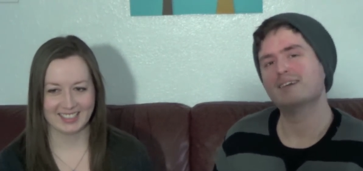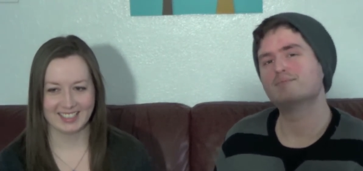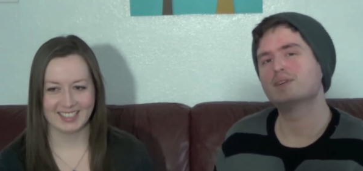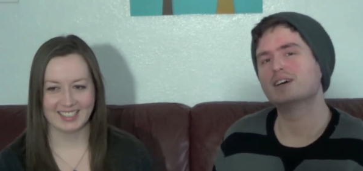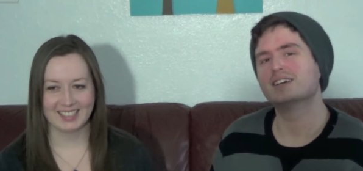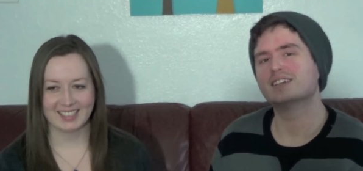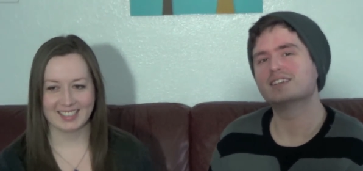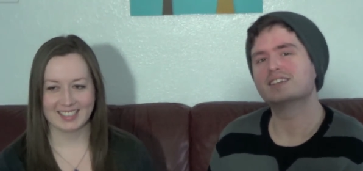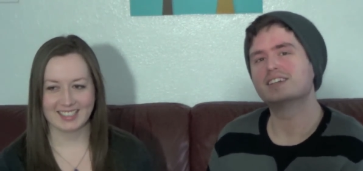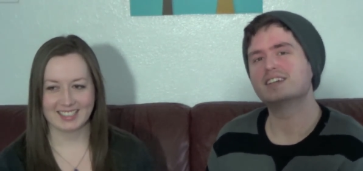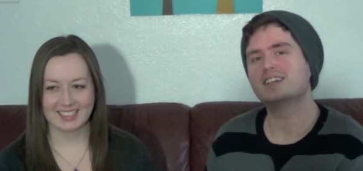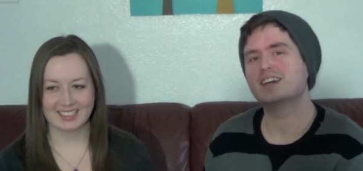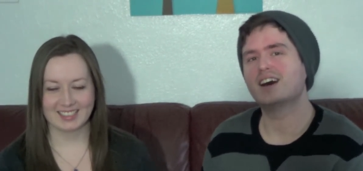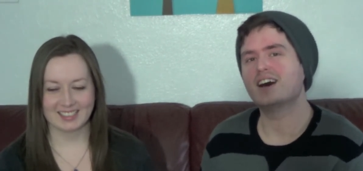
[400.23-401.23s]
Speaker 1: but
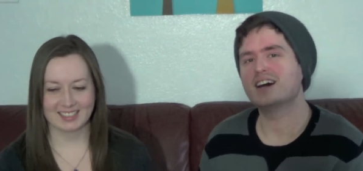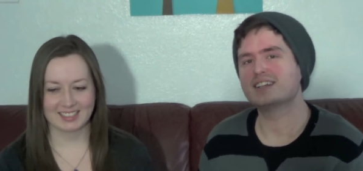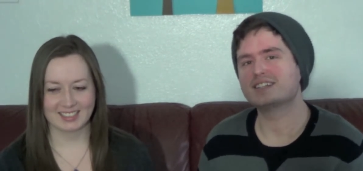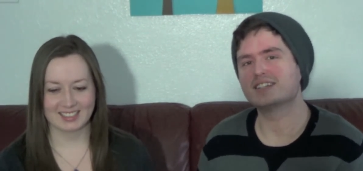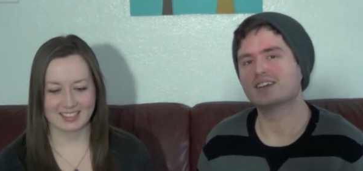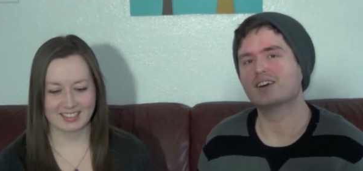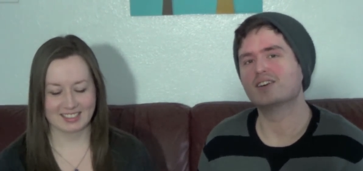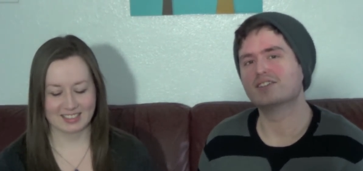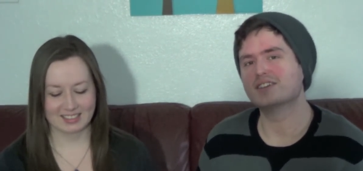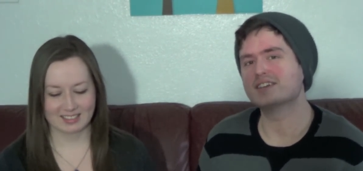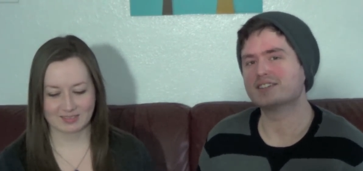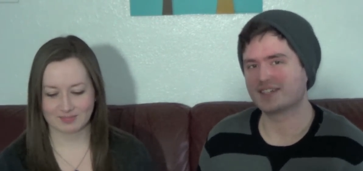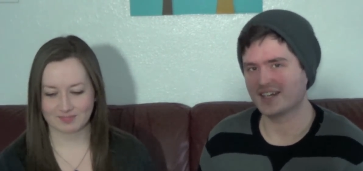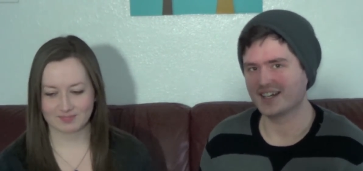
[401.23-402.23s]
the icing on
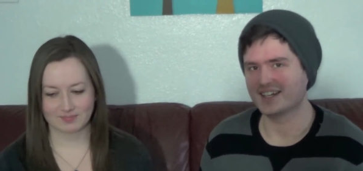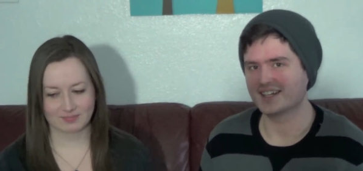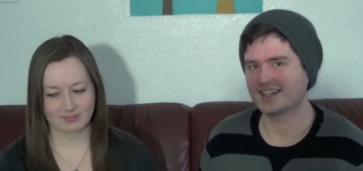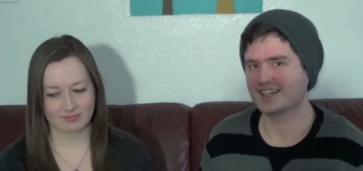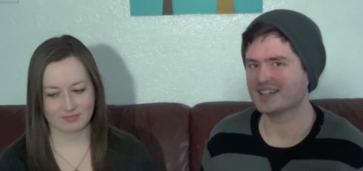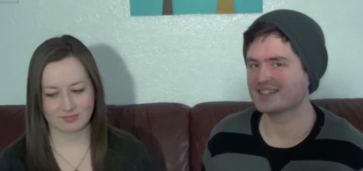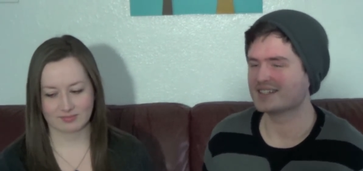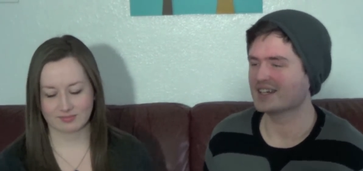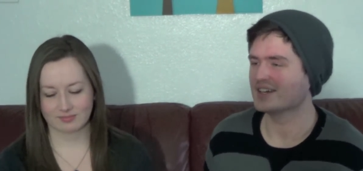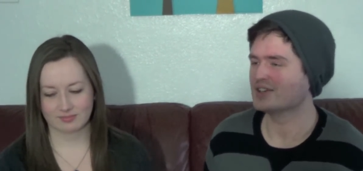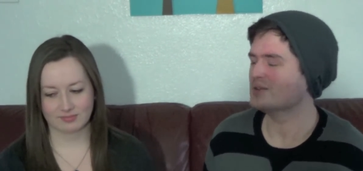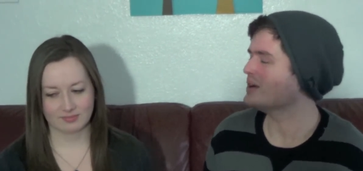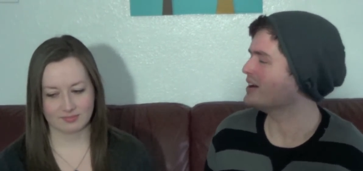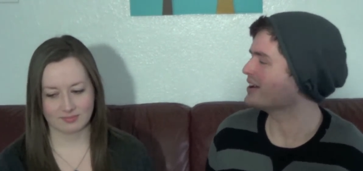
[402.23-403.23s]
this cake is that
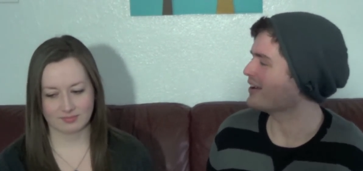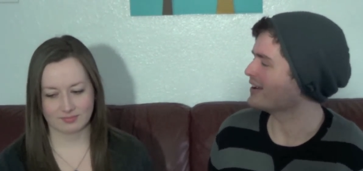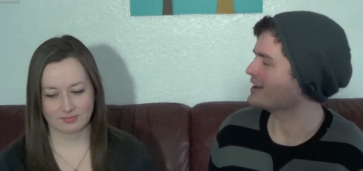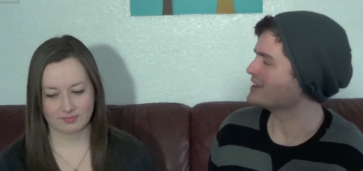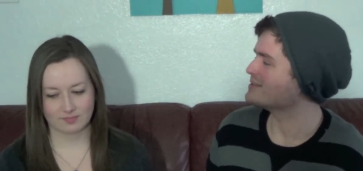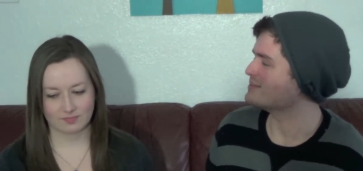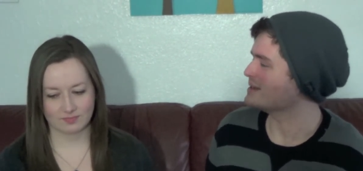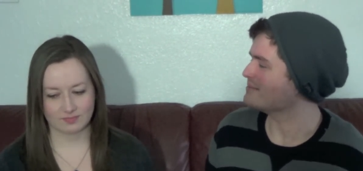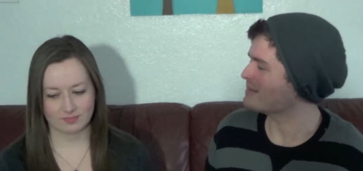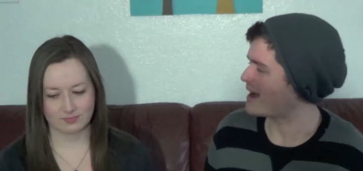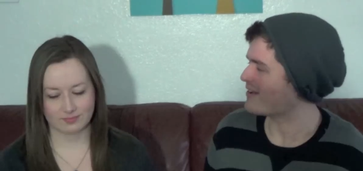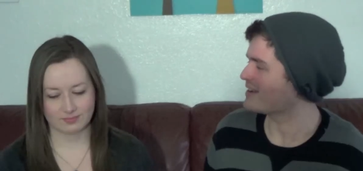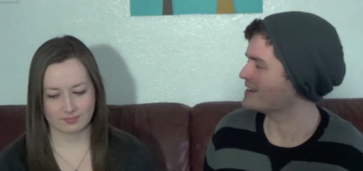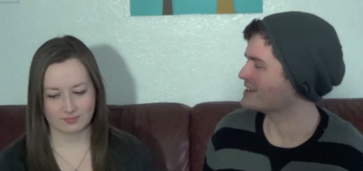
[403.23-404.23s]
you are going to be
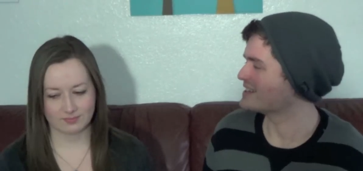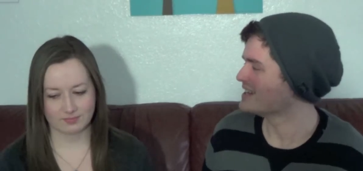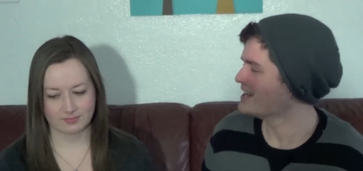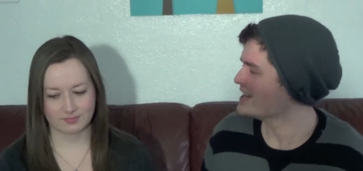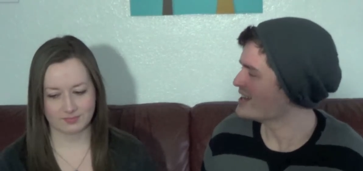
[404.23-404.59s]
married